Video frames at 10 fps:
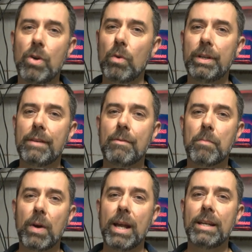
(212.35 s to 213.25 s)
totally different
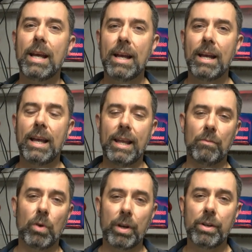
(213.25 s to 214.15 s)
brand,
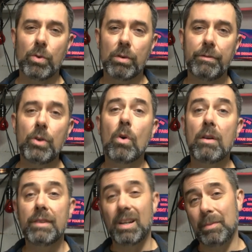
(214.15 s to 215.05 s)
and we're going to do a review of it.